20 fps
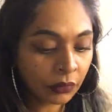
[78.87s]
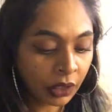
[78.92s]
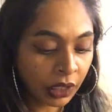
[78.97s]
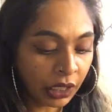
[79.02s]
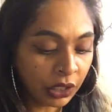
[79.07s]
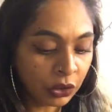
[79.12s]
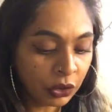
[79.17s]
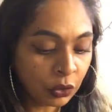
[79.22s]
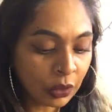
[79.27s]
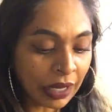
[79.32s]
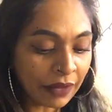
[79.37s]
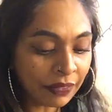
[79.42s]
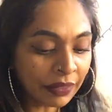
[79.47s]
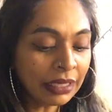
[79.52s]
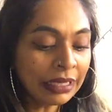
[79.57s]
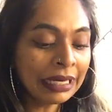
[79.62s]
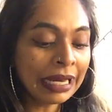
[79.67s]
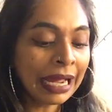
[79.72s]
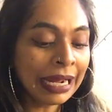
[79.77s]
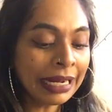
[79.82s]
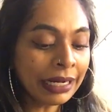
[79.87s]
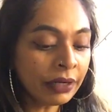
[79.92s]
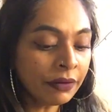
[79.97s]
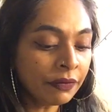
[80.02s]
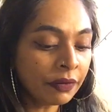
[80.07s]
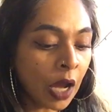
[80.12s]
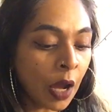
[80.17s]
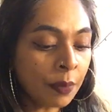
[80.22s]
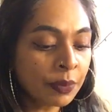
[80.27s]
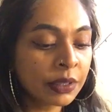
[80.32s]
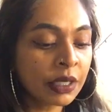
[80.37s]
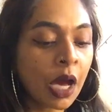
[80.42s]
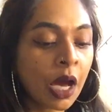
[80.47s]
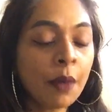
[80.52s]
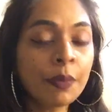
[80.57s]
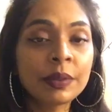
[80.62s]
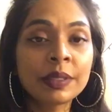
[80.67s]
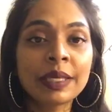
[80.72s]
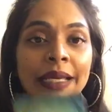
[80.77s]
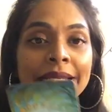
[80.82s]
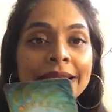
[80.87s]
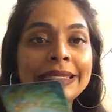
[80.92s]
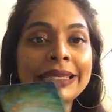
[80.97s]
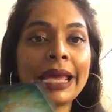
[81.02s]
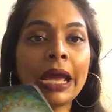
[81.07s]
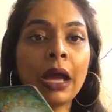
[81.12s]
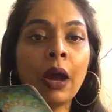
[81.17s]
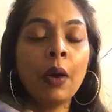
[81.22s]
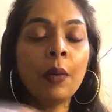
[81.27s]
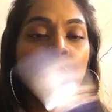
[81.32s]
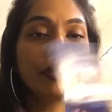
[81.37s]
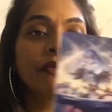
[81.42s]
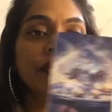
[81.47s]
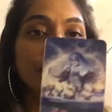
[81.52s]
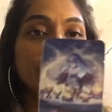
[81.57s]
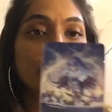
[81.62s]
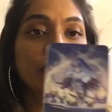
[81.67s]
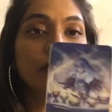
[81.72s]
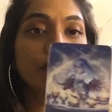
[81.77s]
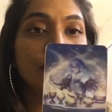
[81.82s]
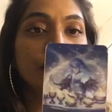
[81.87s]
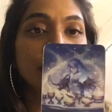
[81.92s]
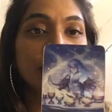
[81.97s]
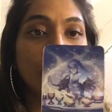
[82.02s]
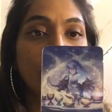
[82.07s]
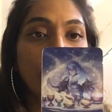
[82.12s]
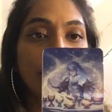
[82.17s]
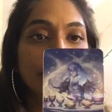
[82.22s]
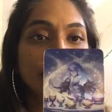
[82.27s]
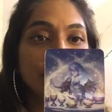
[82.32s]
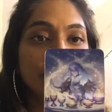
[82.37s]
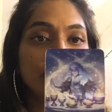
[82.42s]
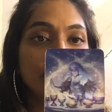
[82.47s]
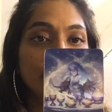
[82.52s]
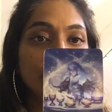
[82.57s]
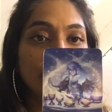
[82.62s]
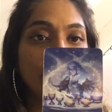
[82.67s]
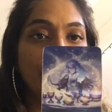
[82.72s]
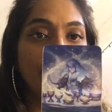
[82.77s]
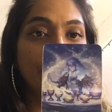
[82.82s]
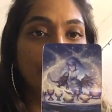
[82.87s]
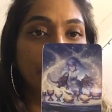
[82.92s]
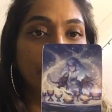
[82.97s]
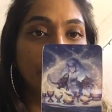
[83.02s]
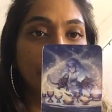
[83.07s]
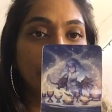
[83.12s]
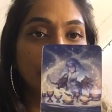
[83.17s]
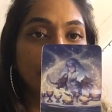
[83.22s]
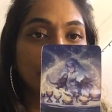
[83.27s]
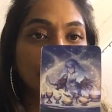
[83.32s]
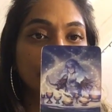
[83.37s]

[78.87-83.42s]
and you got the Knight of Cups upside down, but for some reason I wanted to do it upright.